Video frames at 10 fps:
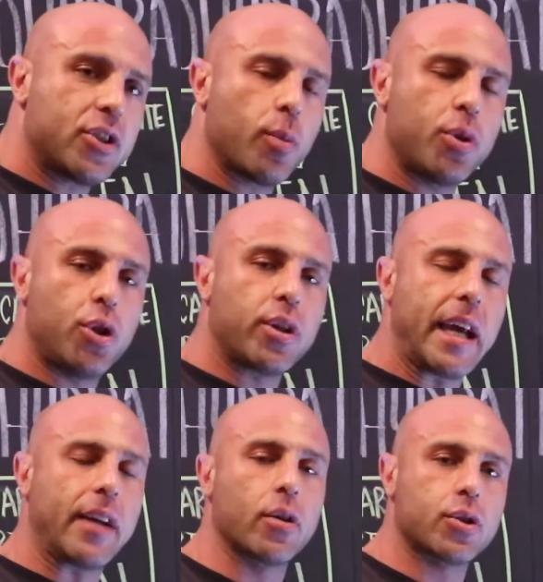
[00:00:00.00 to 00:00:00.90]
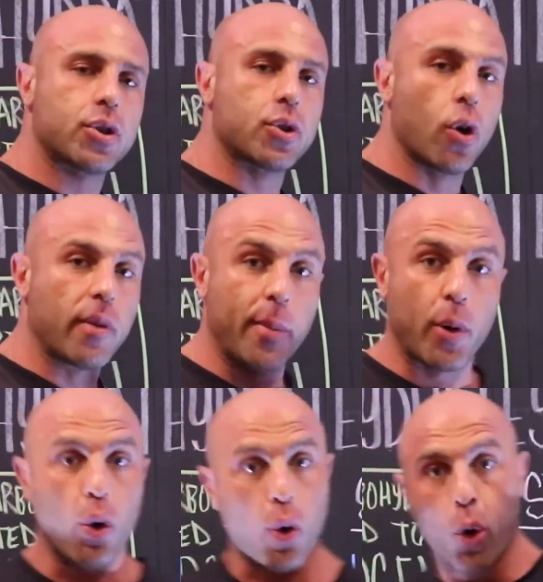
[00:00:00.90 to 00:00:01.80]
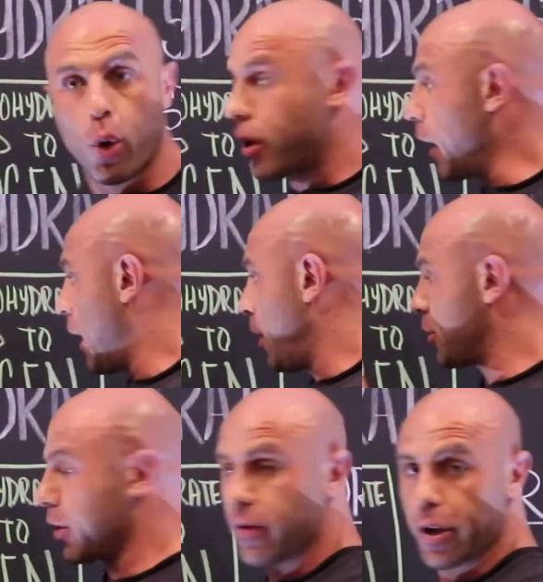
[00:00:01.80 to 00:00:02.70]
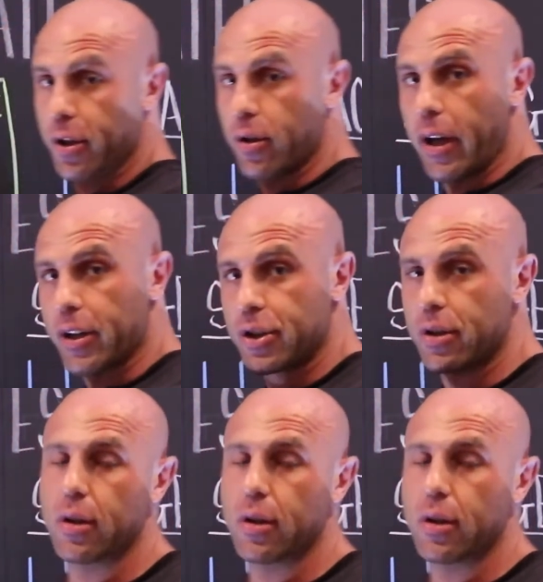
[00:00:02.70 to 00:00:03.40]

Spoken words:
which you cannot store, remember all carbs convert to glycogen,